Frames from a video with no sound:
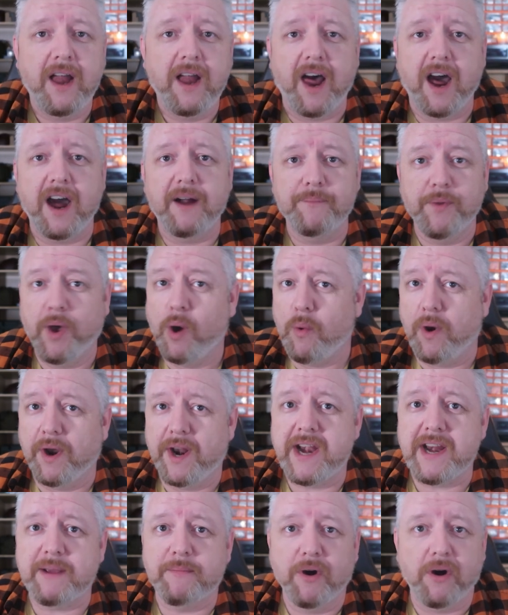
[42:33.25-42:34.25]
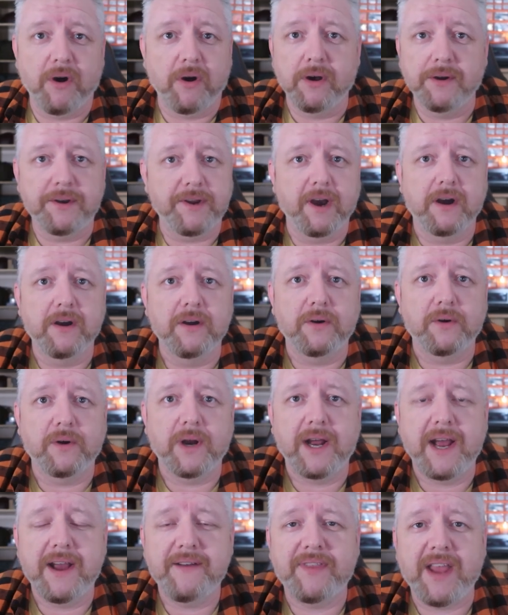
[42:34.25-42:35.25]
Um, not one anymore. No,
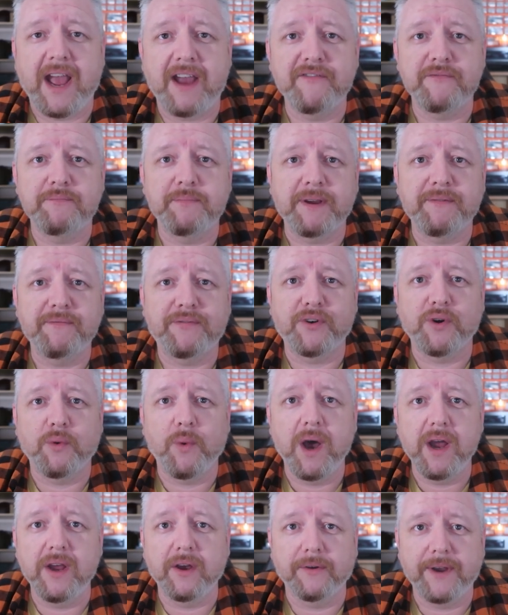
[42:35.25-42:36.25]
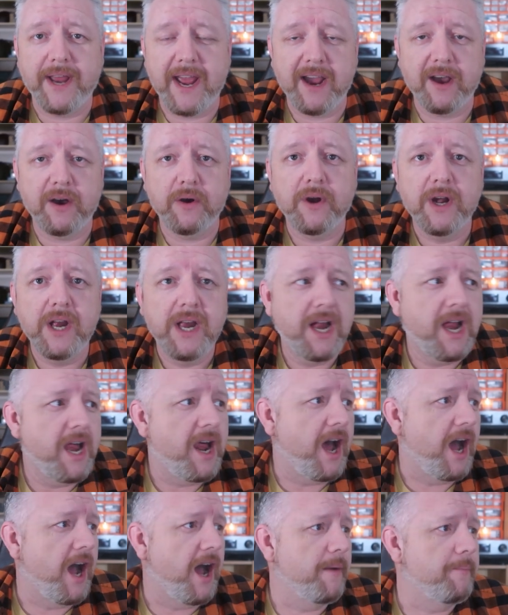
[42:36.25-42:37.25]
I haven't been for a while now.
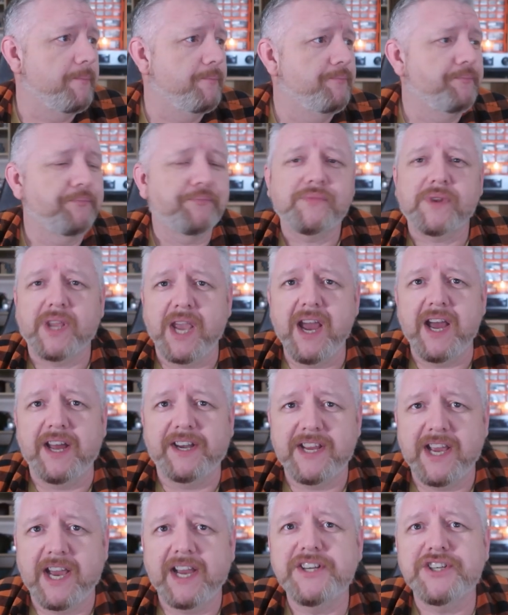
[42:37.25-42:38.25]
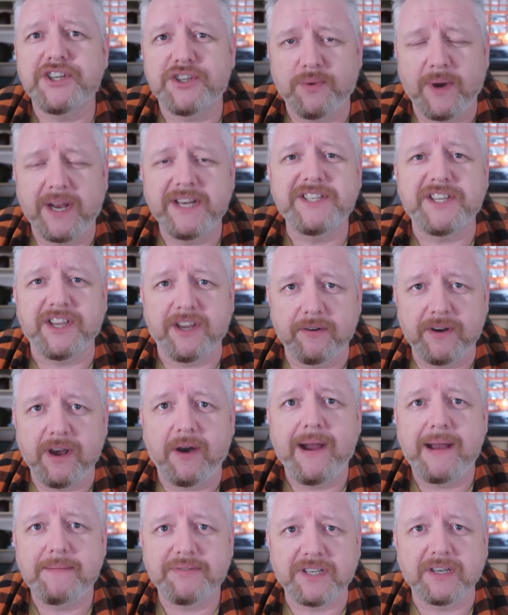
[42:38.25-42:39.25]
Um, yeah, at the age of 20, you
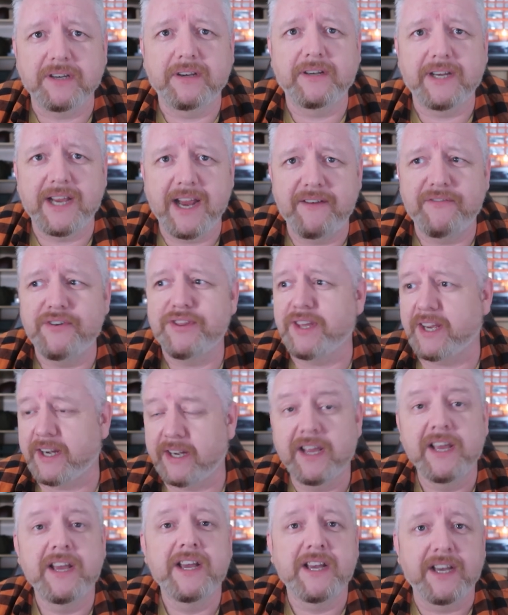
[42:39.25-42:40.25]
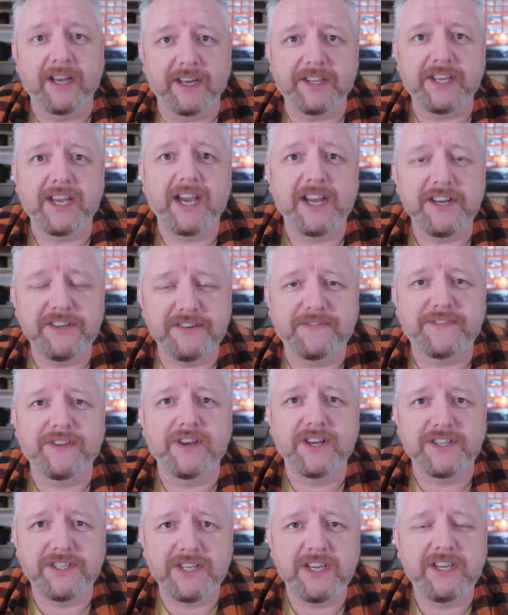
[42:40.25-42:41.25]
know absolutely everything. At the age of
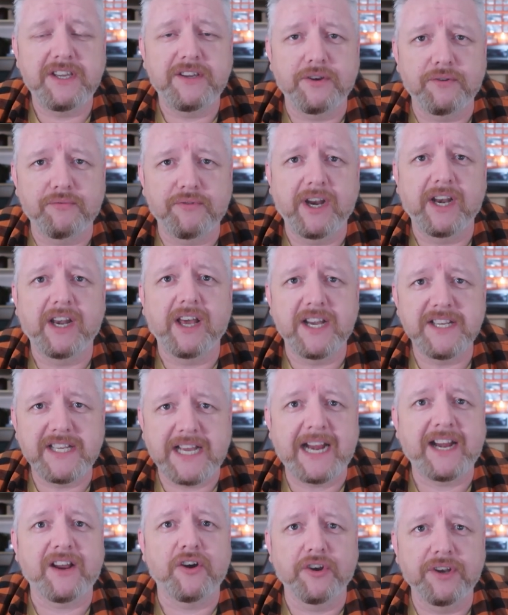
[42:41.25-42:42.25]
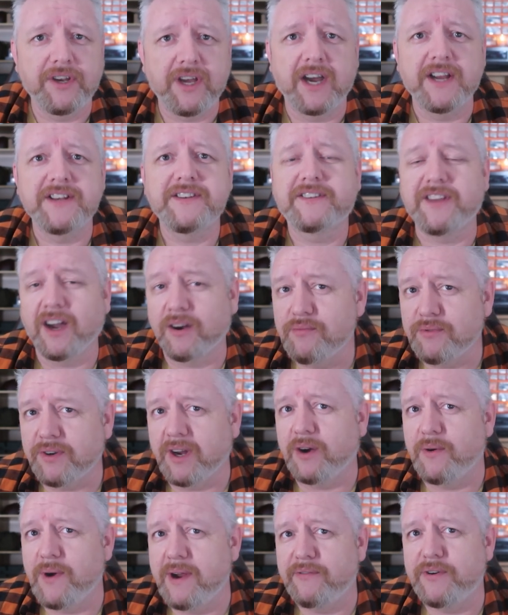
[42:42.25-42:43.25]
30, you realize, hang on, I don't
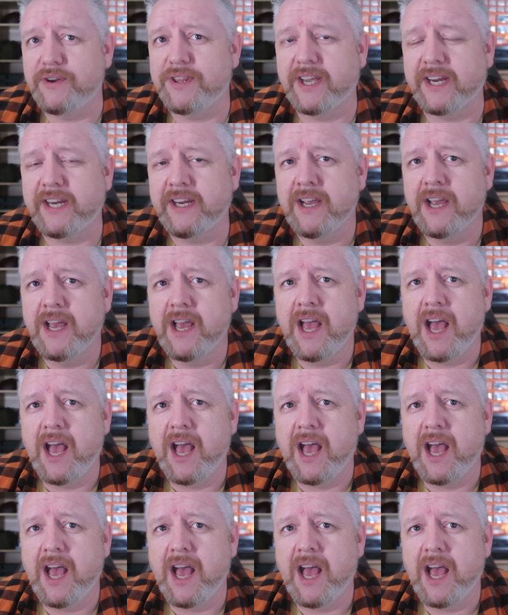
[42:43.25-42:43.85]
know everything.